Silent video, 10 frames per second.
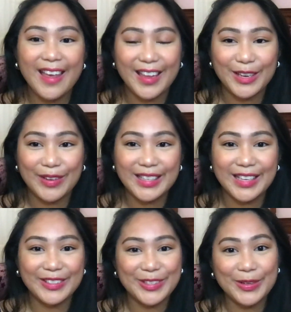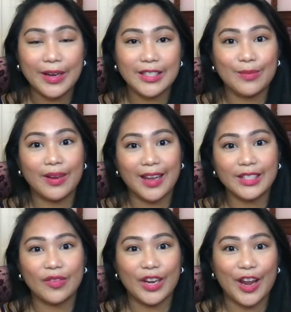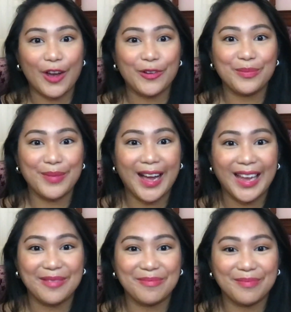Anyways, I'll see you guys in my next video. Bye.